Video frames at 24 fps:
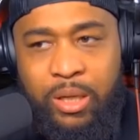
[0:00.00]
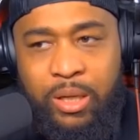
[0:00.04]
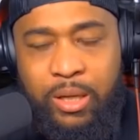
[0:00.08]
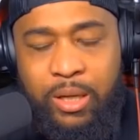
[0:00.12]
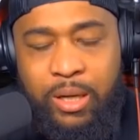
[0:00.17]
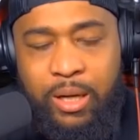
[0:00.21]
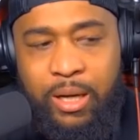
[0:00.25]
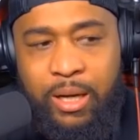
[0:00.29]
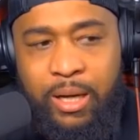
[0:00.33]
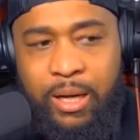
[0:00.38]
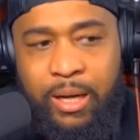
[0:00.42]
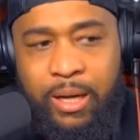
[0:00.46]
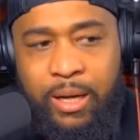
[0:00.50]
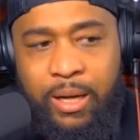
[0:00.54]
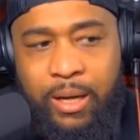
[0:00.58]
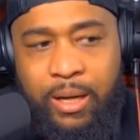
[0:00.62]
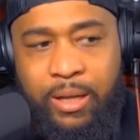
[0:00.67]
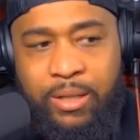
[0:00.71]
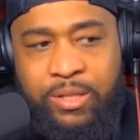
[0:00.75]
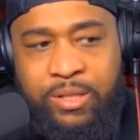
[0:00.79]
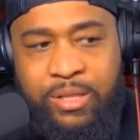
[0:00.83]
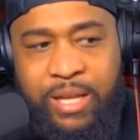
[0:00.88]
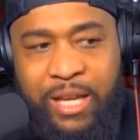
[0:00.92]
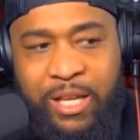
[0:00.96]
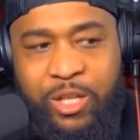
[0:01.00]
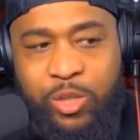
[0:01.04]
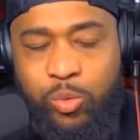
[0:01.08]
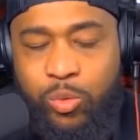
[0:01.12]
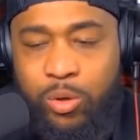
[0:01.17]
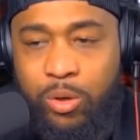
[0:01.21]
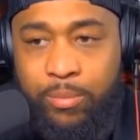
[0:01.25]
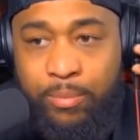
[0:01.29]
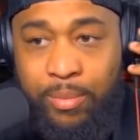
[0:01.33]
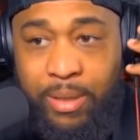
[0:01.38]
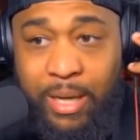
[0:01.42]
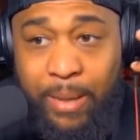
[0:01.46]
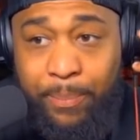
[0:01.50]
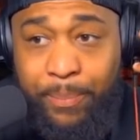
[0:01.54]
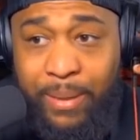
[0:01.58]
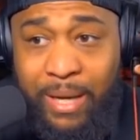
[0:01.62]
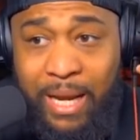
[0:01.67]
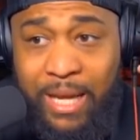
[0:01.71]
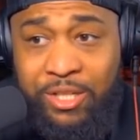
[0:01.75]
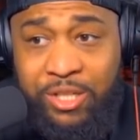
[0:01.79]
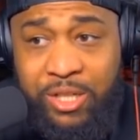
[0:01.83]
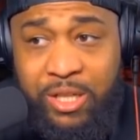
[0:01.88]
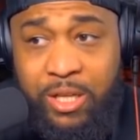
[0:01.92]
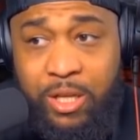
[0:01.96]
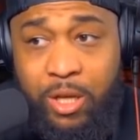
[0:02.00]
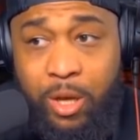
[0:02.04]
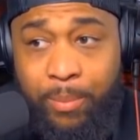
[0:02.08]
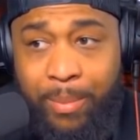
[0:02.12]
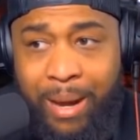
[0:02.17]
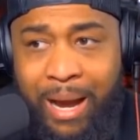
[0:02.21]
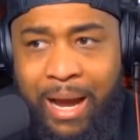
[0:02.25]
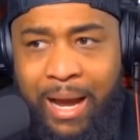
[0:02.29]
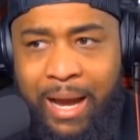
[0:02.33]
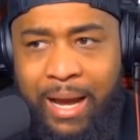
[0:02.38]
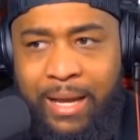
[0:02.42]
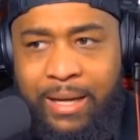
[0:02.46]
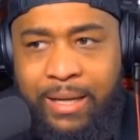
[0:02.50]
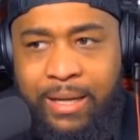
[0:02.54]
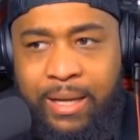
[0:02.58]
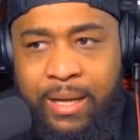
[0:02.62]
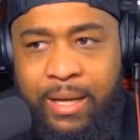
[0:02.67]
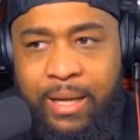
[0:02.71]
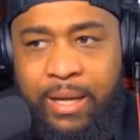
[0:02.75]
a sexual manipulation in your mind,